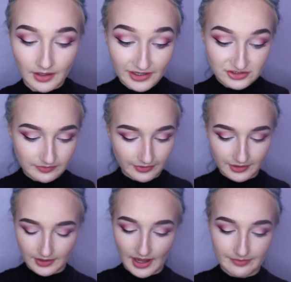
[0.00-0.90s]
Actually
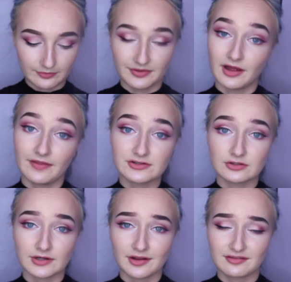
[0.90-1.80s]
pretty happy with how that
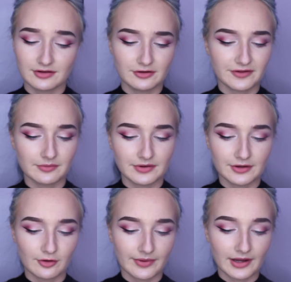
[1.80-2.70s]
turned out, so I don't think I'm
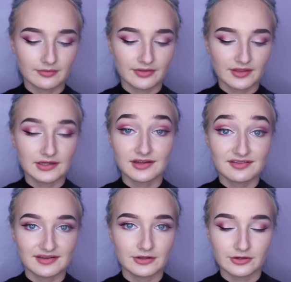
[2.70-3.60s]
going to go back with any
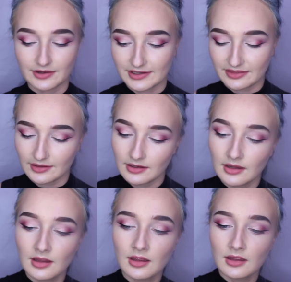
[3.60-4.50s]
concealer or anything.
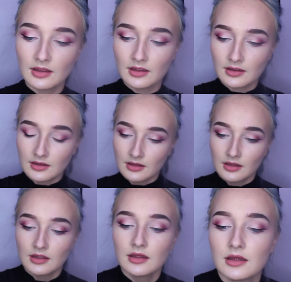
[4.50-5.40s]

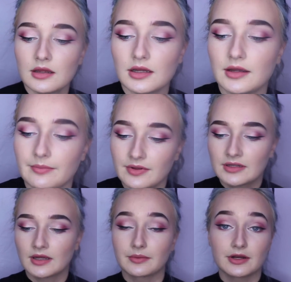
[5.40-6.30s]
I'm
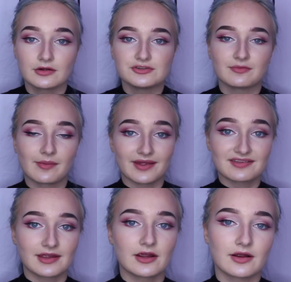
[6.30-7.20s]
going to go do my
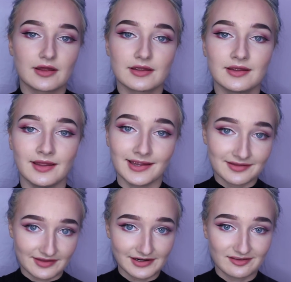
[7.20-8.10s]
mascara
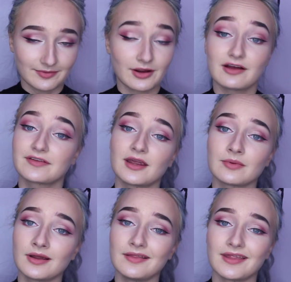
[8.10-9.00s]
and setting spray off
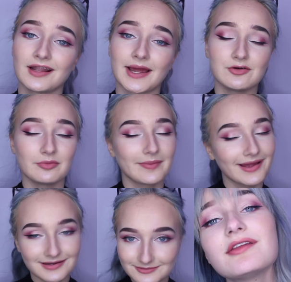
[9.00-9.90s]
camera, and then I will be
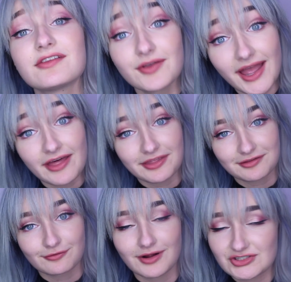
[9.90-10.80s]
back. So yeah,
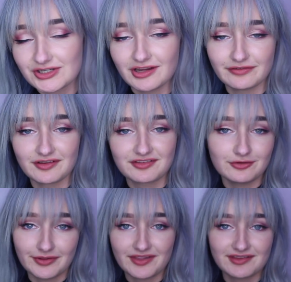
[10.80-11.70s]
thanks for watching. If you're
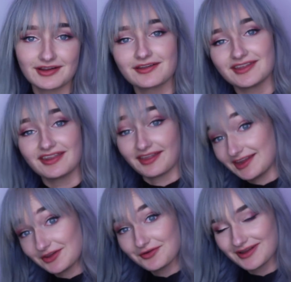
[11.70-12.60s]
still with us here, then
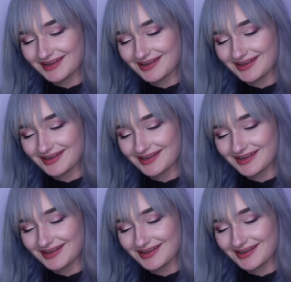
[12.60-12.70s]
thank you.